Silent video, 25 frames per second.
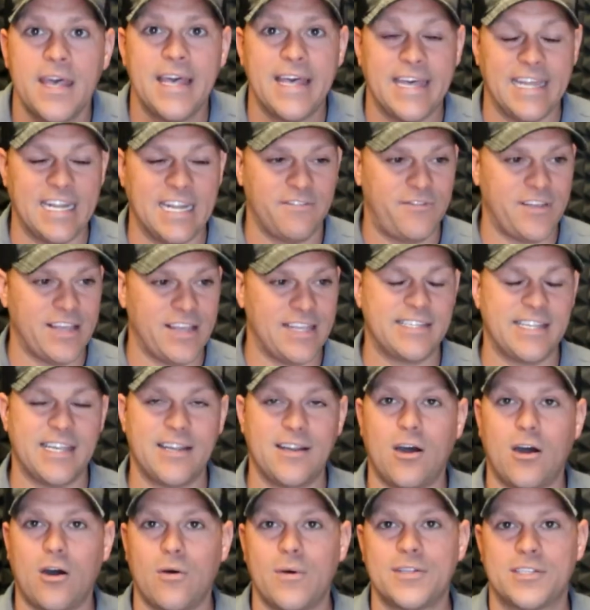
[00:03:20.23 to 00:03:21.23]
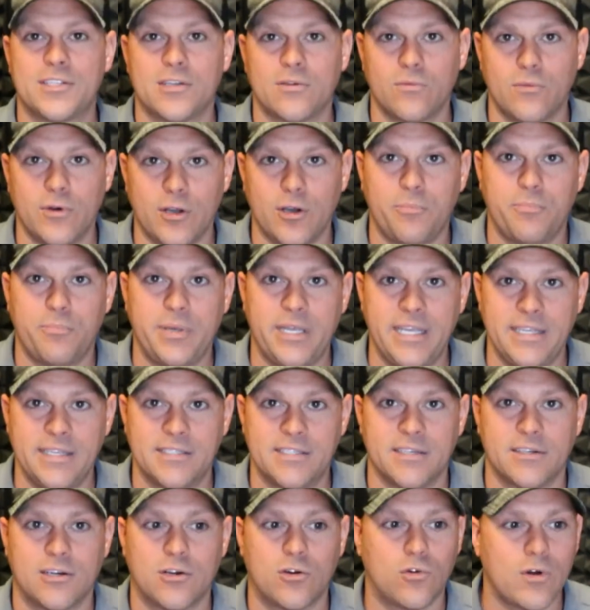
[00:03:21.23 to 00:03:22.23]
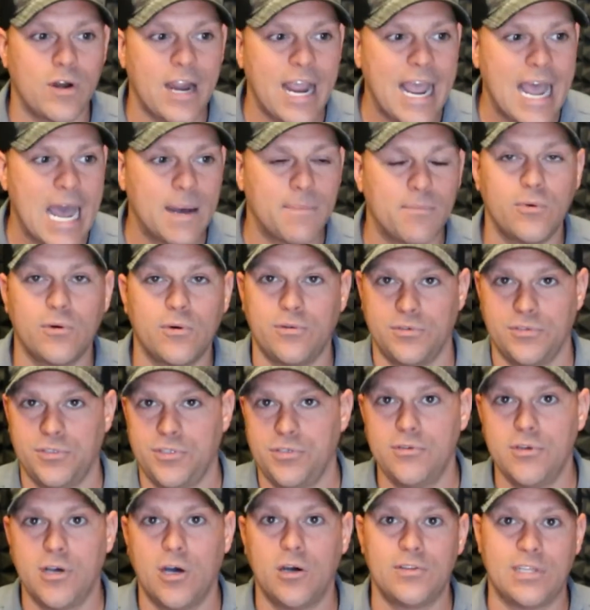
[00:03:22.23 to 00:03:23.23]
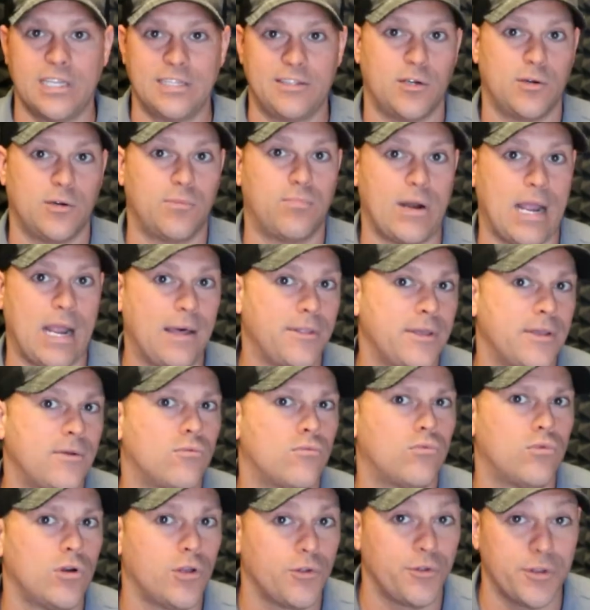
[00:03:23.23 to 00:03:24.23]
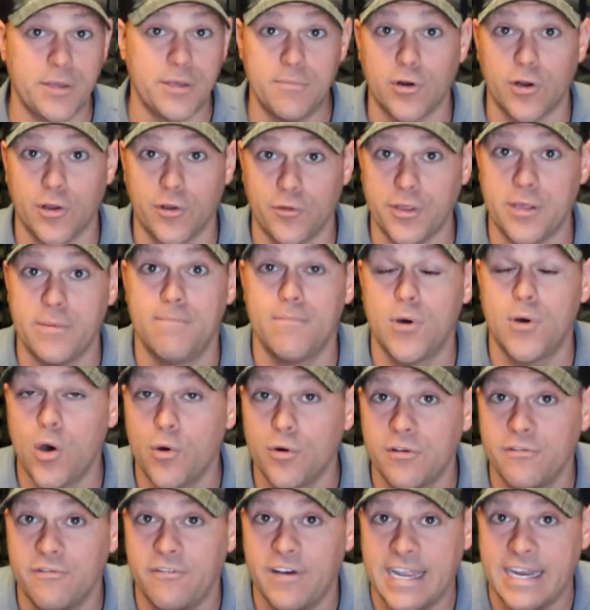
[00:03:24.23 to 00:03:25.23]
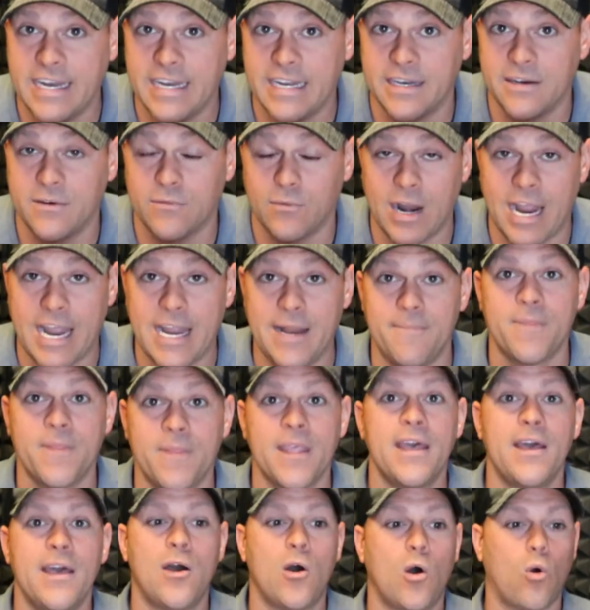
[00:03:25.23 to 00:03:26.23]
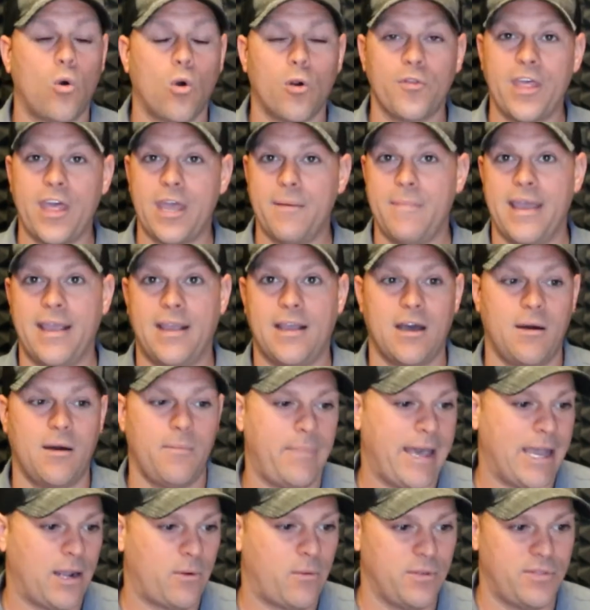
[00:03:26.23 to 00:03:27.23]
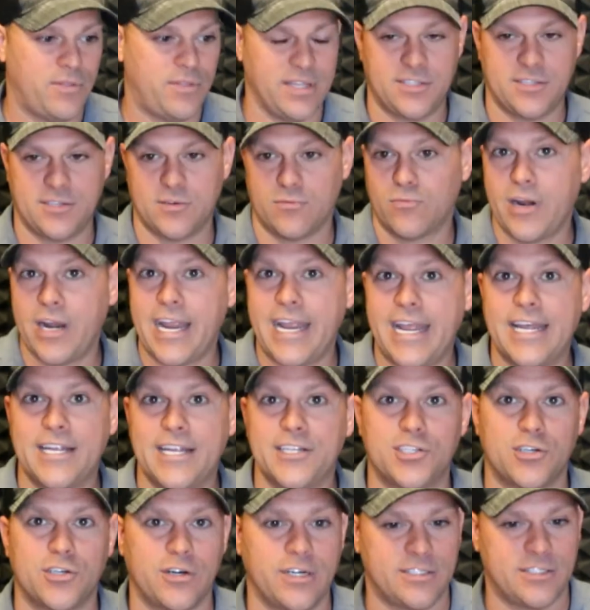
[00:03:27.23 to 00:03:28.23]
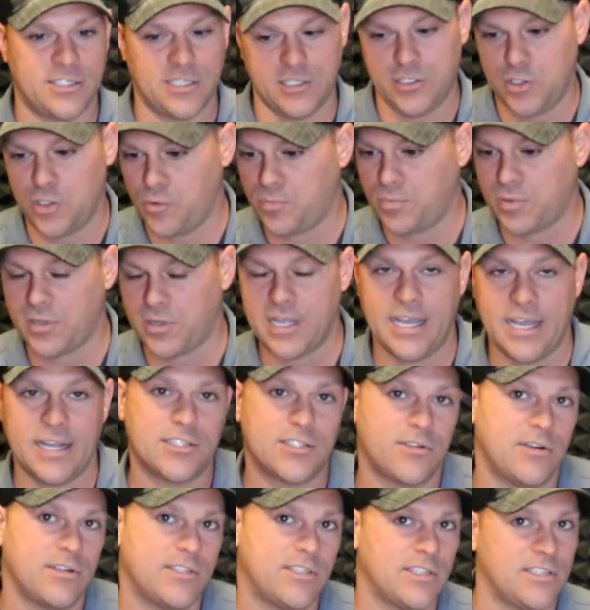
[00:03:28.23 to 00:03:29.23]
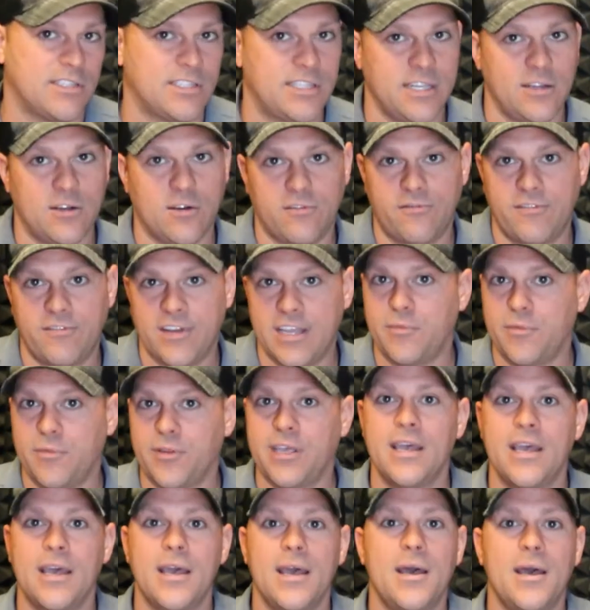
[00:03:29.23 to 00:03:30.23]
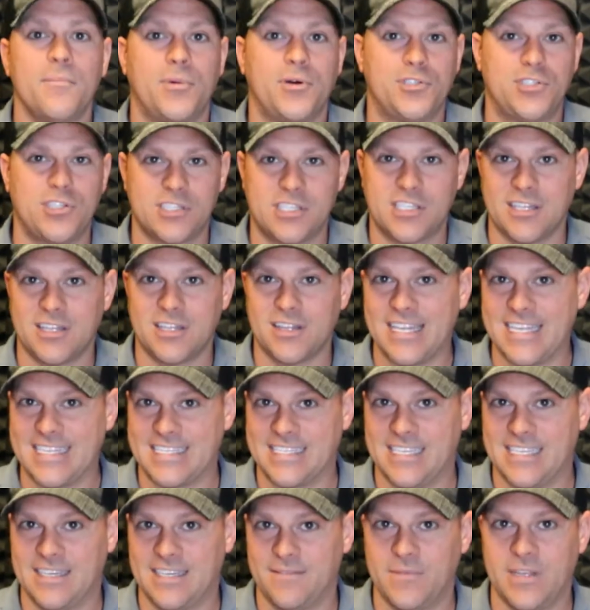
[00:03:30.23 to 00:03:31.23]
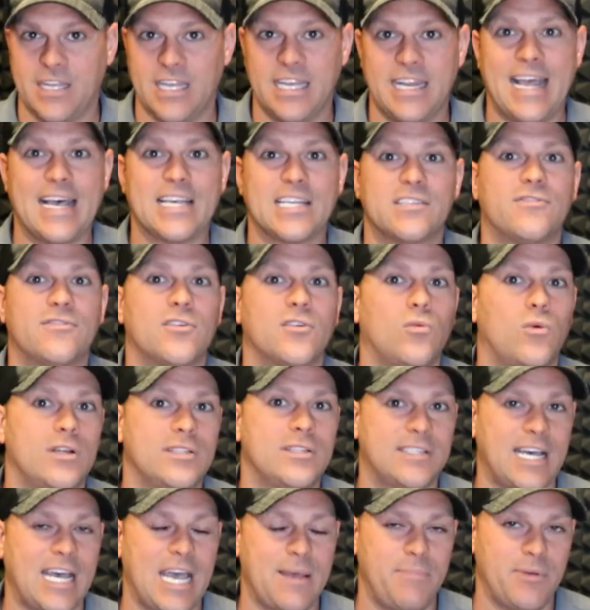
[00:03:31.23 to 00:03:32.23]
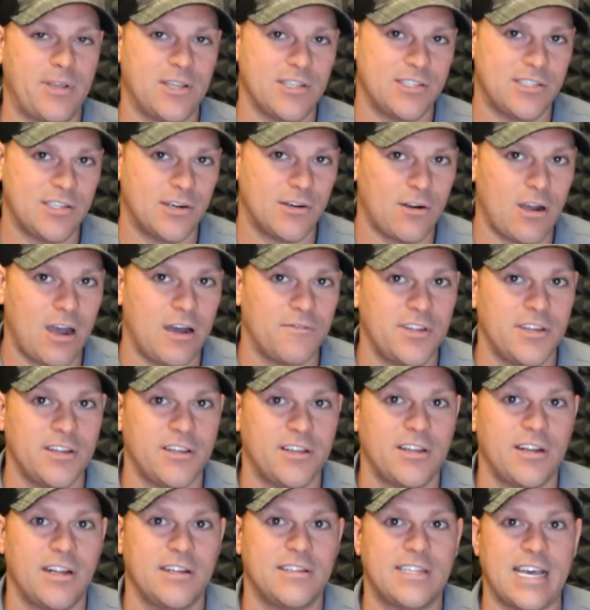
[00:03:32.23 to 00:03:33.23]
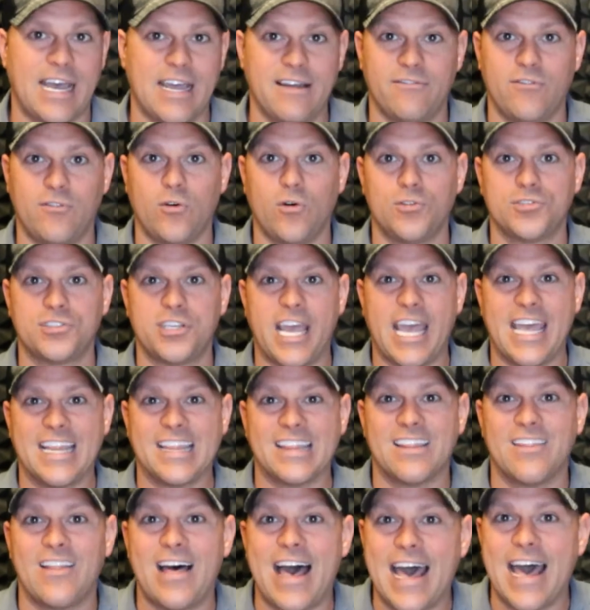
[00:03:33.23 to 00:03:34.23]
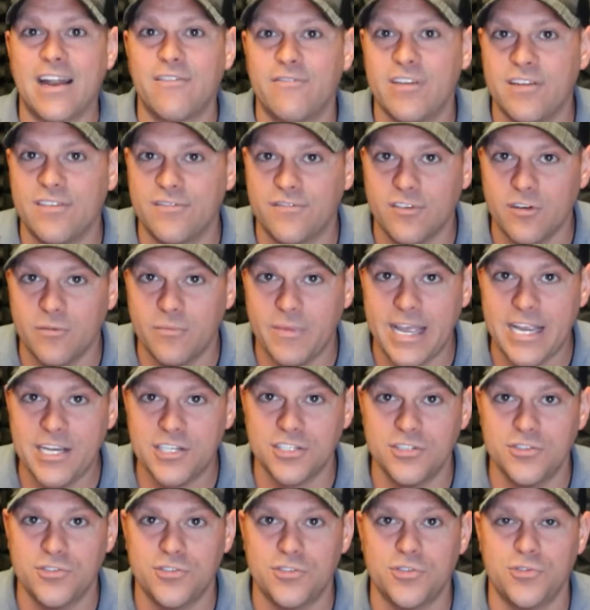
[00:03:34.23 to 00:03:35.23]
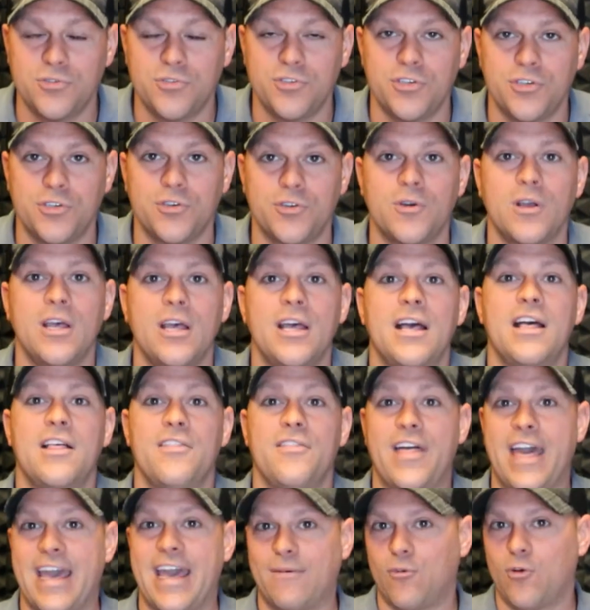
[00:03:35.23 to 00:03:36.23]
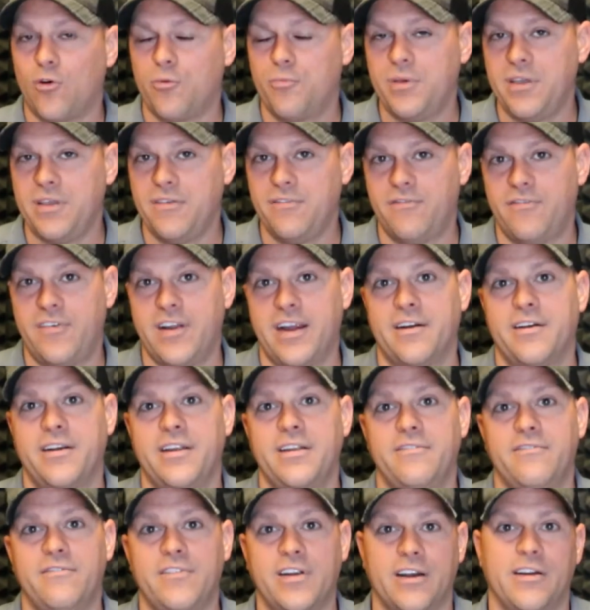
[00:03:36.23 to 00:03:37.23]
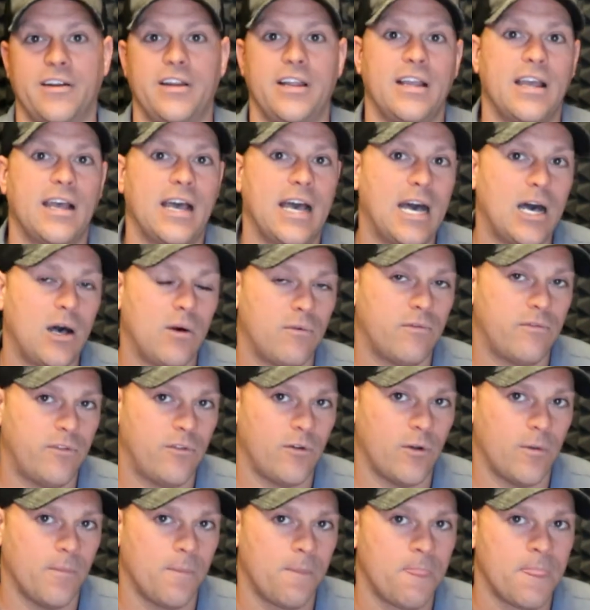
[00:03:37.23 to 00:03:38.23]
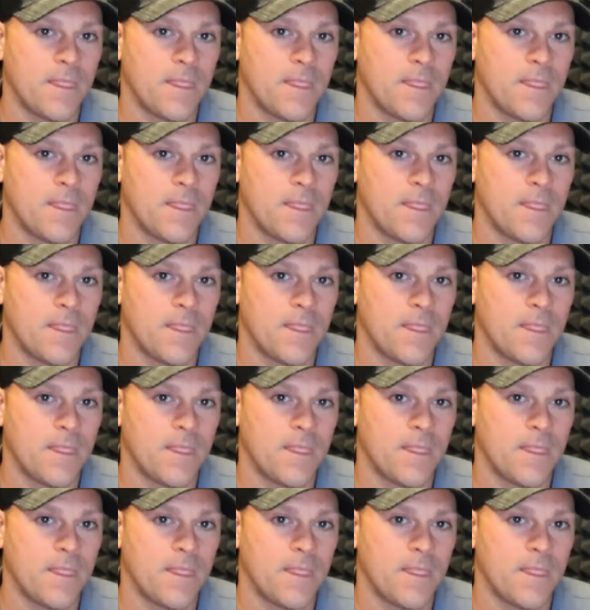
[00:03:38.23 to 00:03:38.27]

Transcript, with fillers: And if they say, oh, it's a real piece of crap, well, you know that they're probably really, really motivated, right? Or they may come back with it's a ranch or it's a duplex or it's a single family, but just listen and ask for what type because they're often going to divulge a lot of information to you that will be very, very helpful.